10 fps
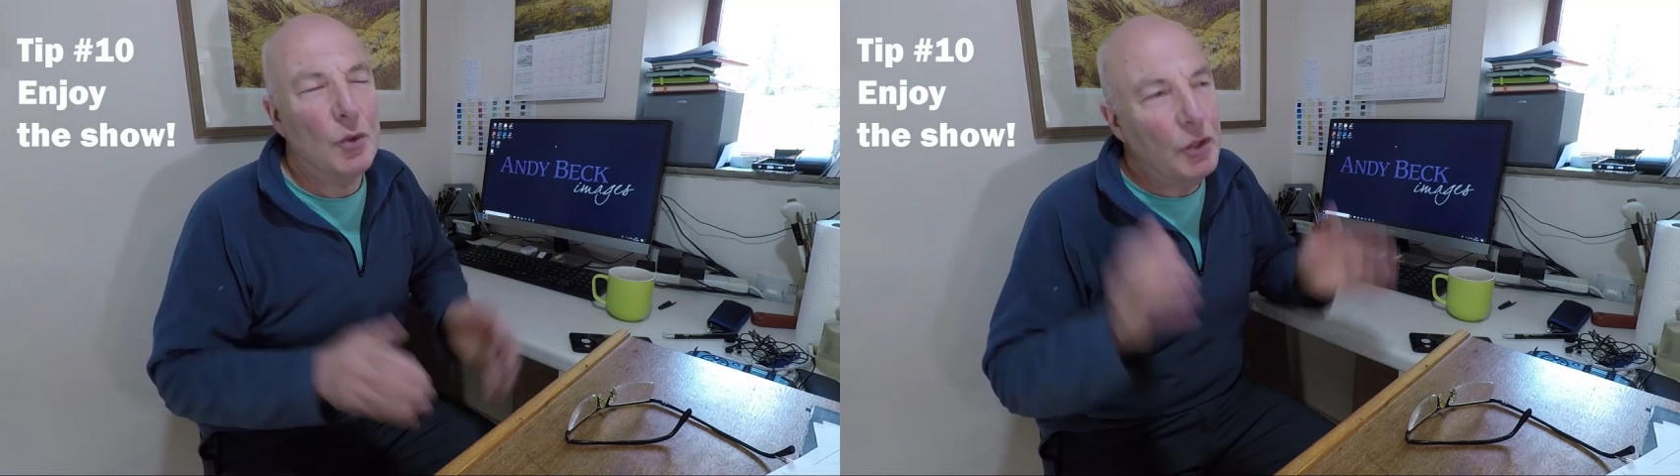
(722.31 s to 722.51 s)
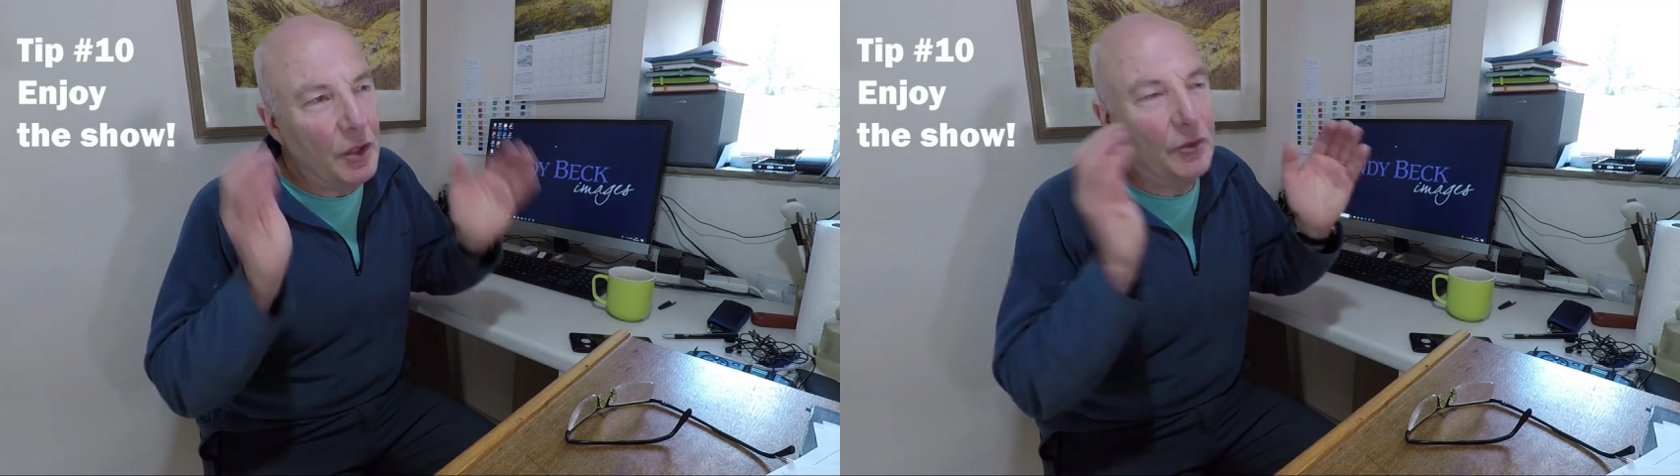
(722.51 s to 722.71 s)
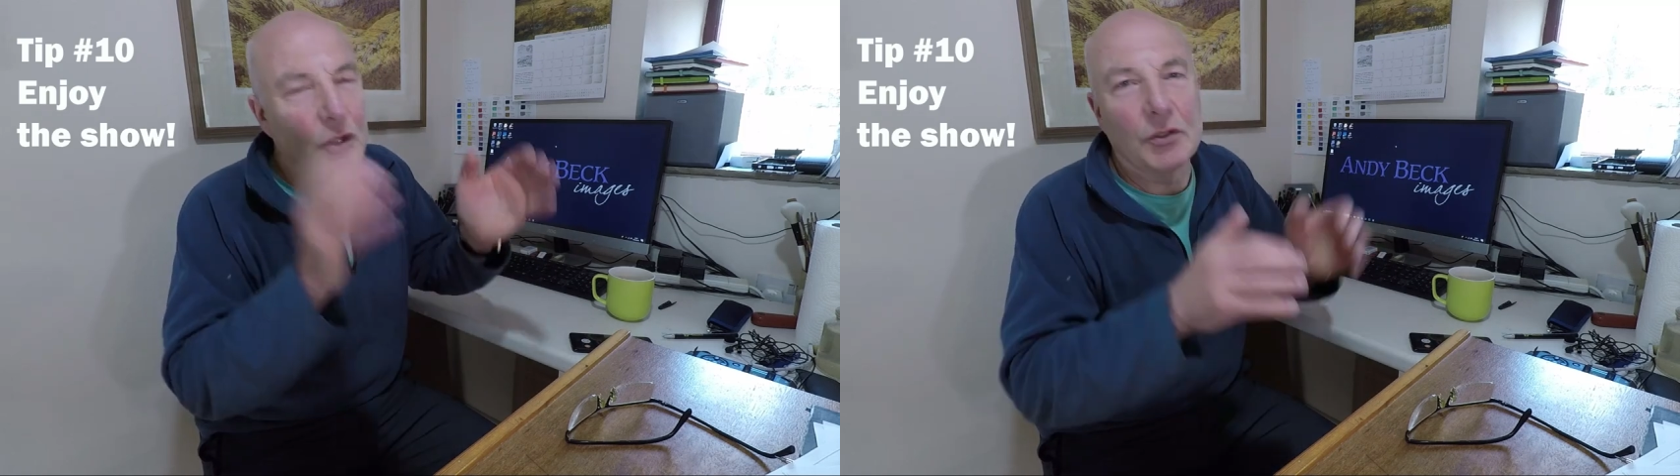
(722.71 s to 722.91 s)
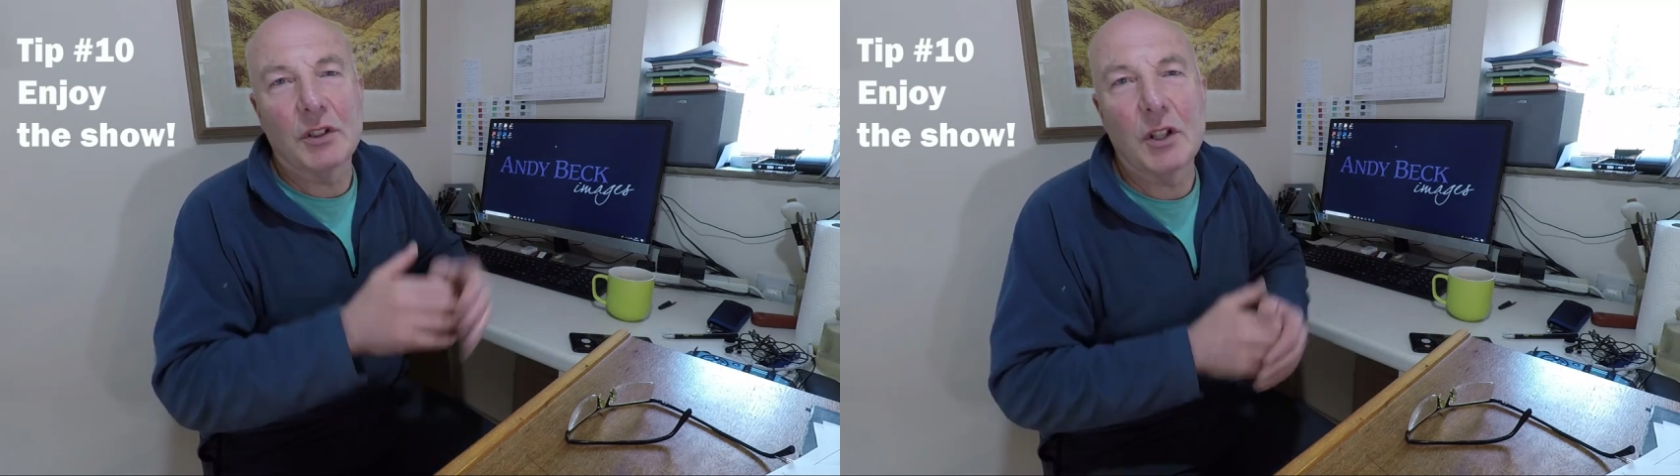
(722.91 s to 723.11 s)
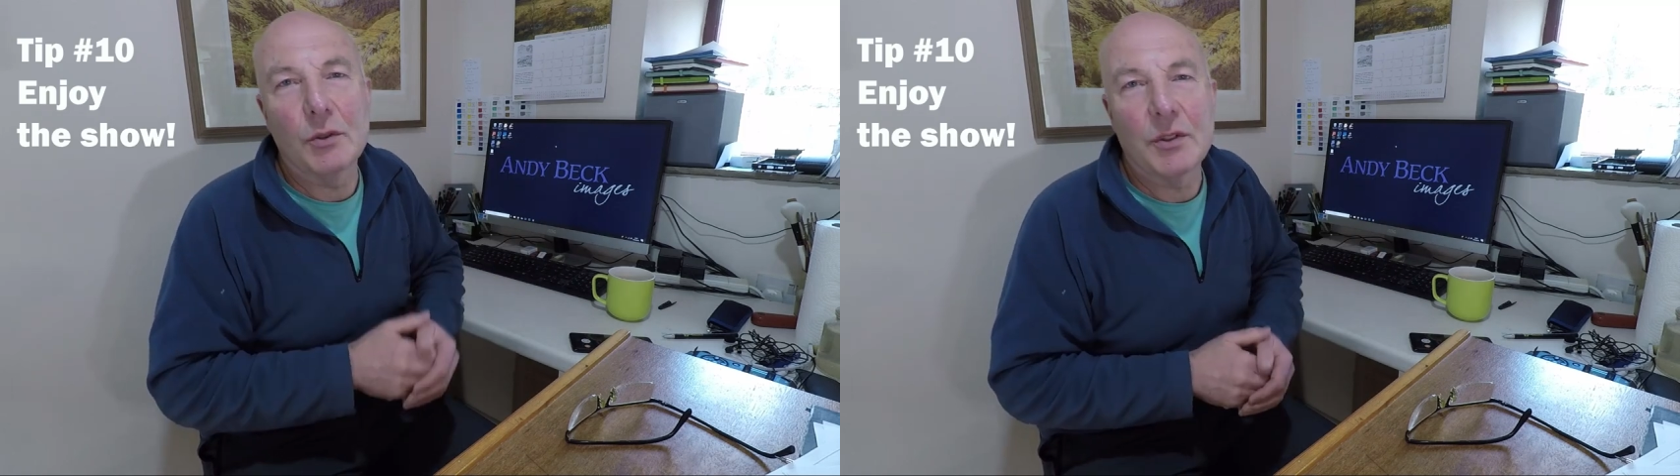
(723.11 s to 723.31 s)
you've got to
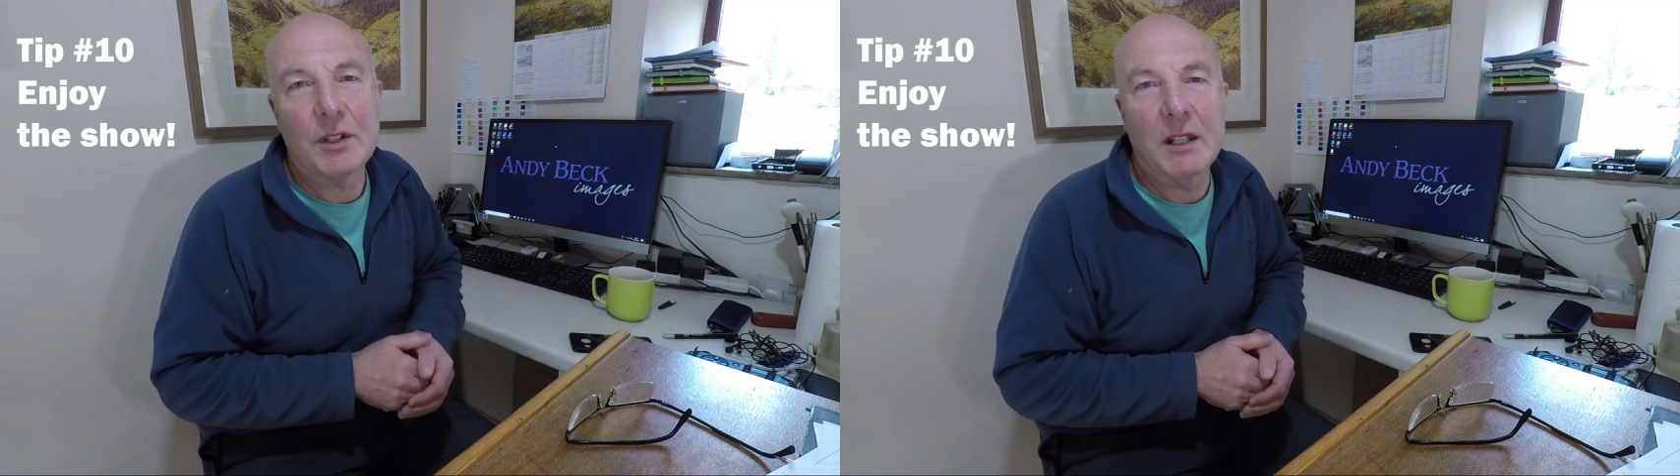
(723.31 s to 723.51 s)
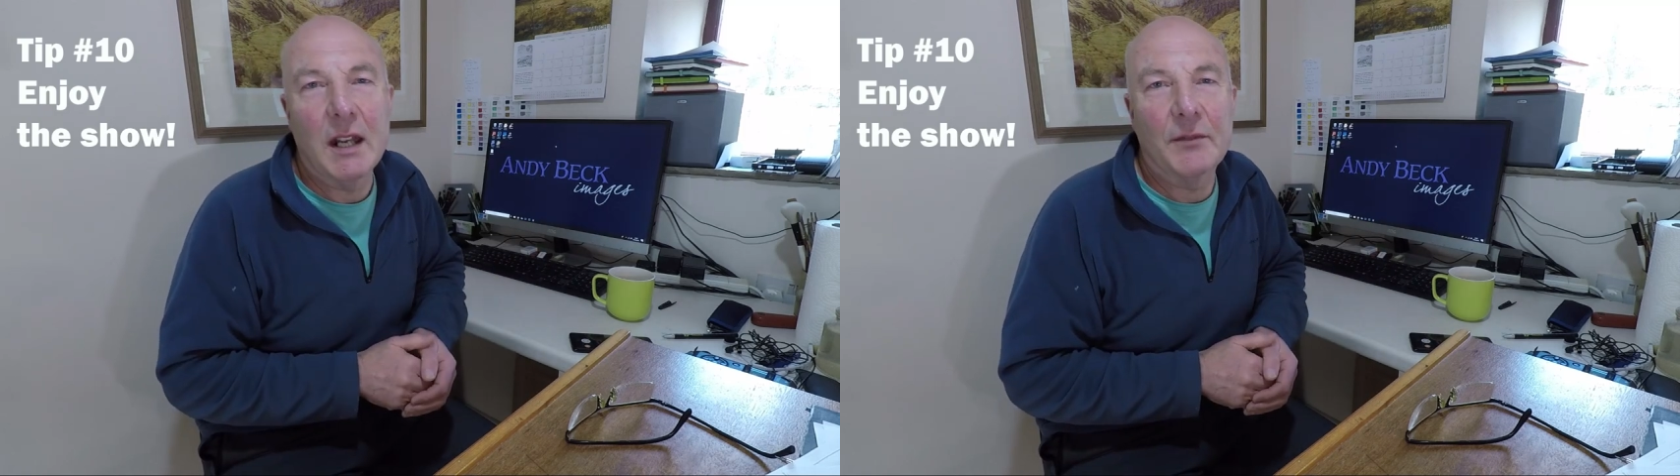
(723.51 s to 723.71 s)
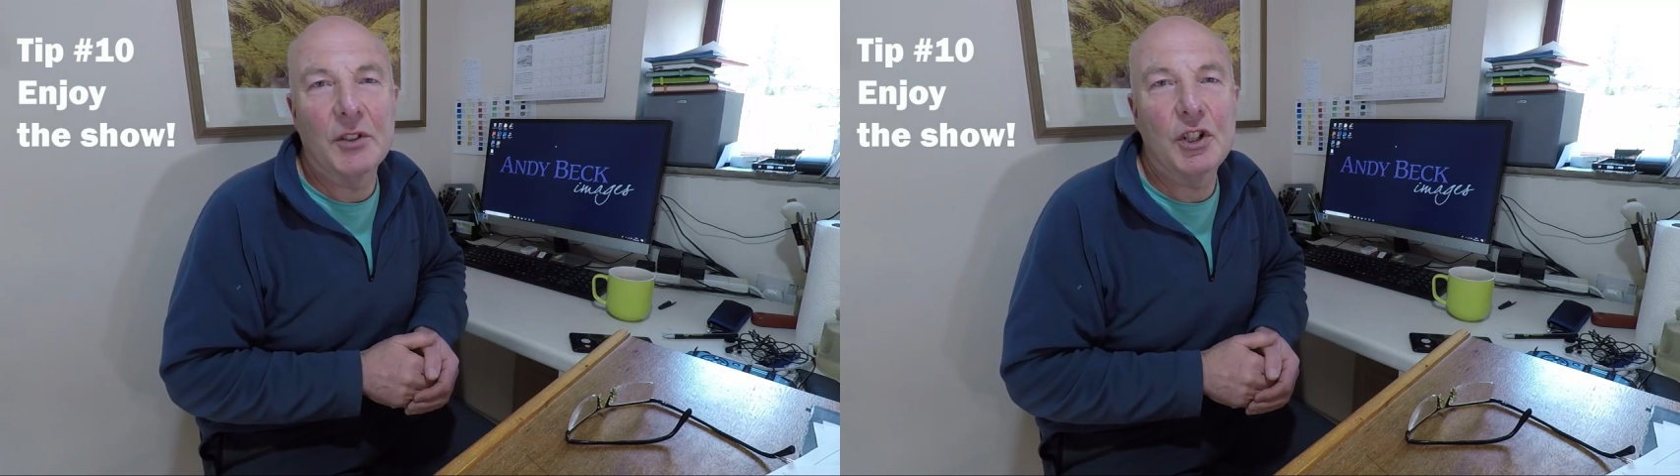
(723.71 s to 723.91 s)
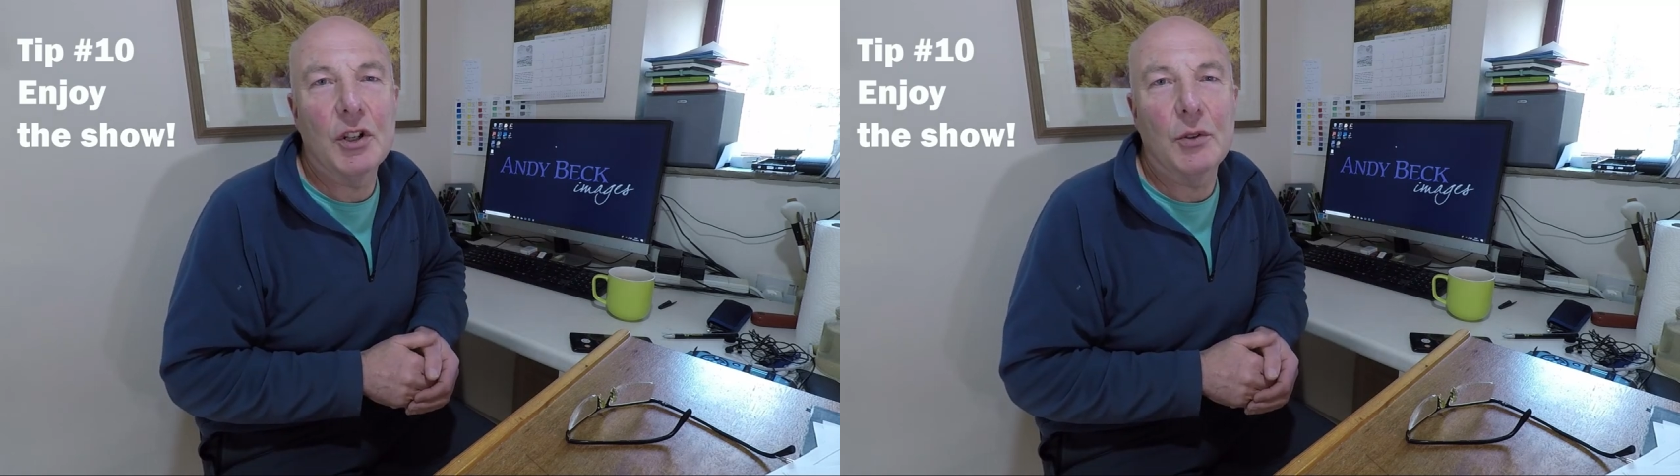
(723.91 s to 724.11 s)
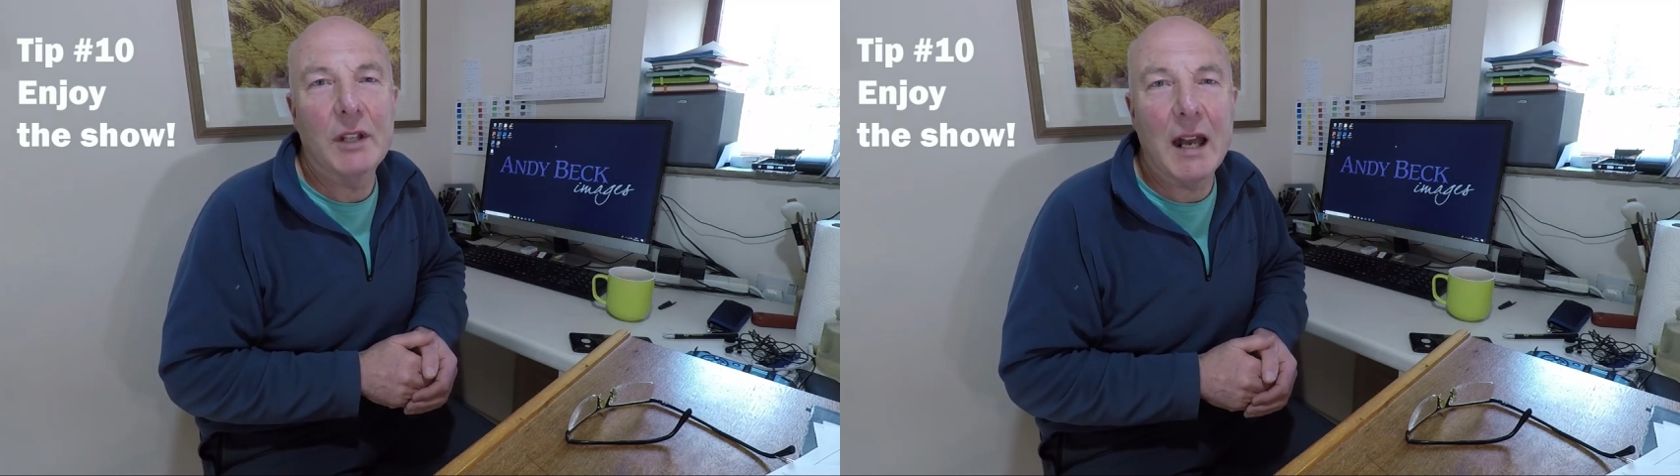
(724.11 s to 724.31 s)
go and see every show.
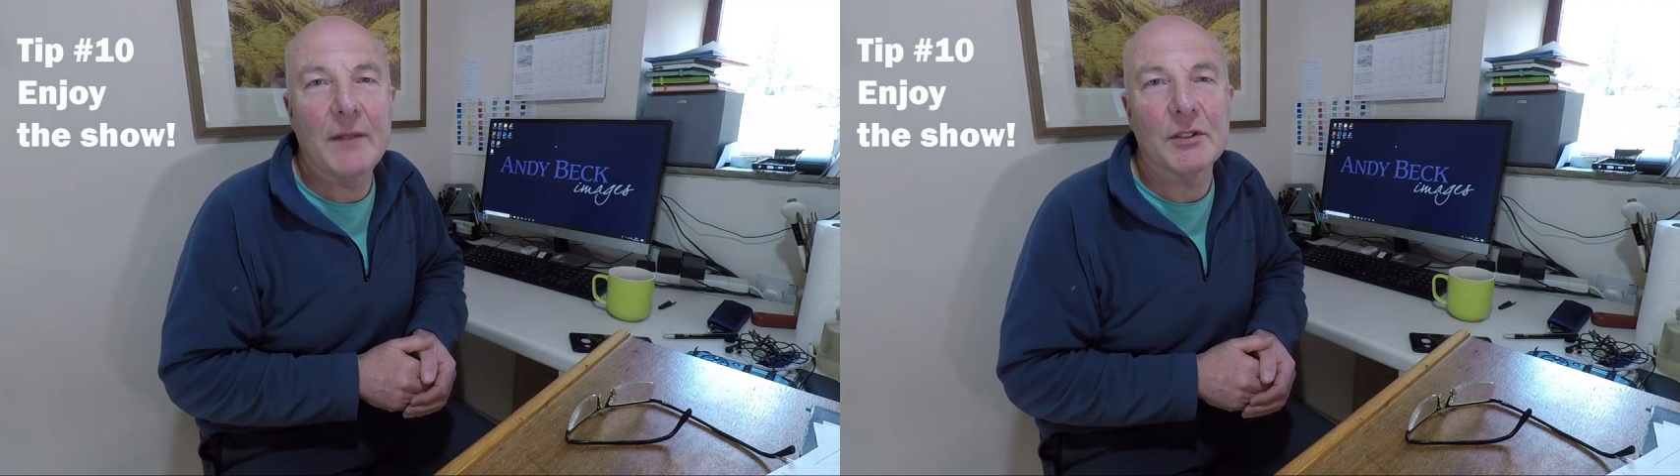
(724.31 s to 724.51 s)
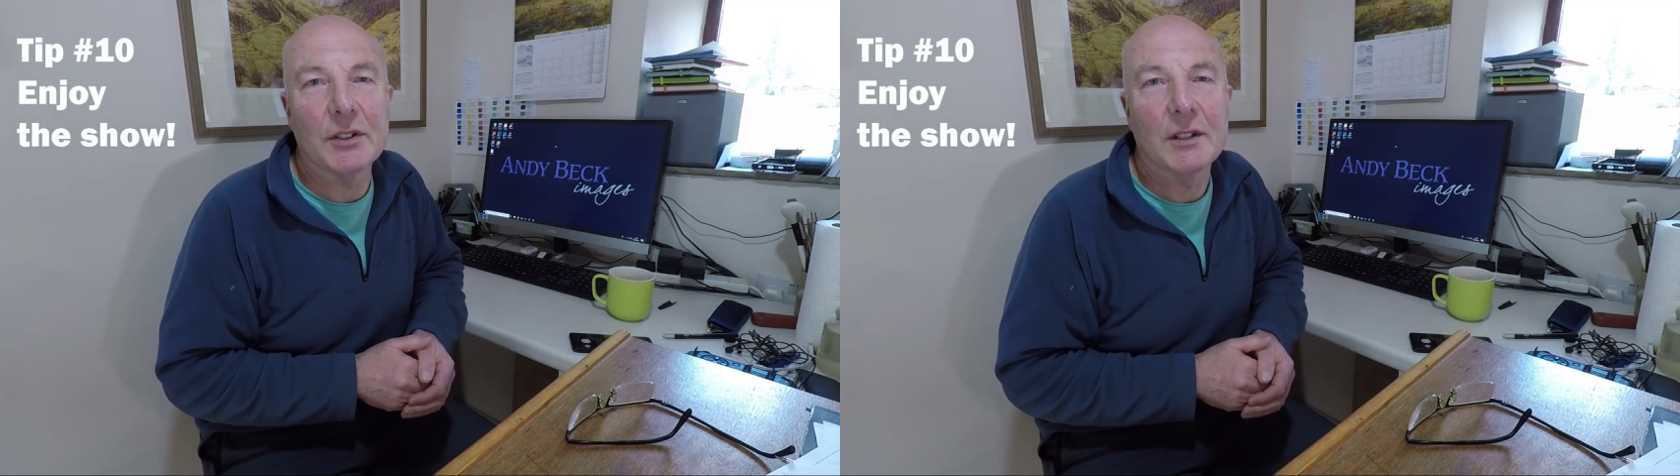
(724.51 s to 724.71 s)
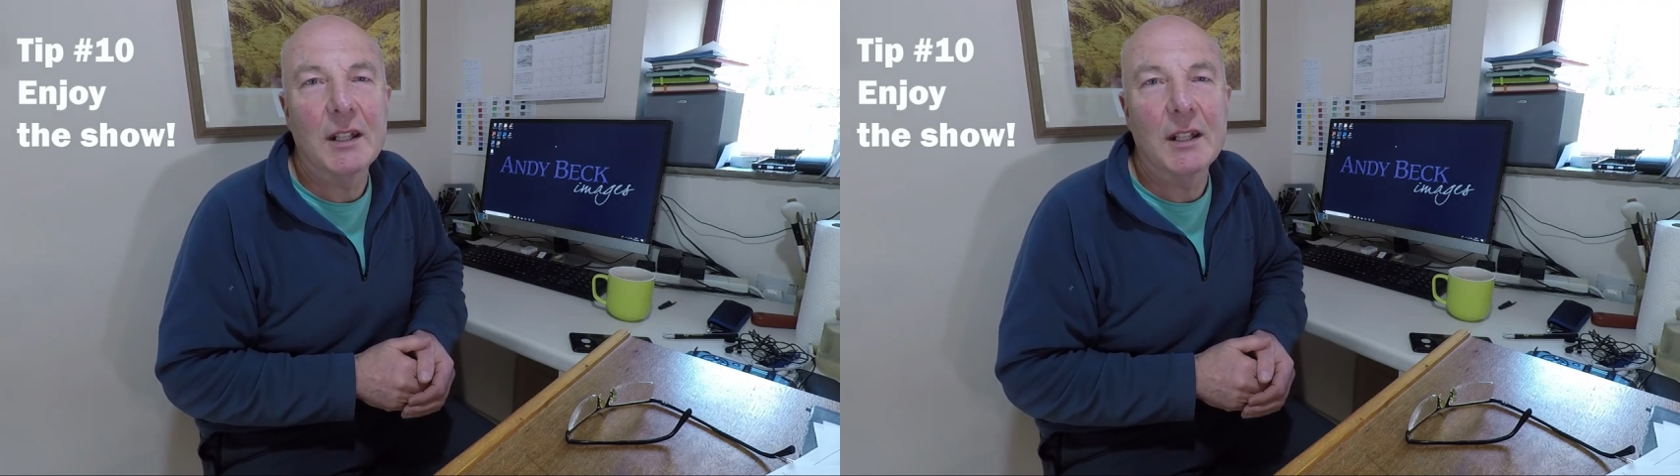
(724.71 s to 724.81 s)
You haven't.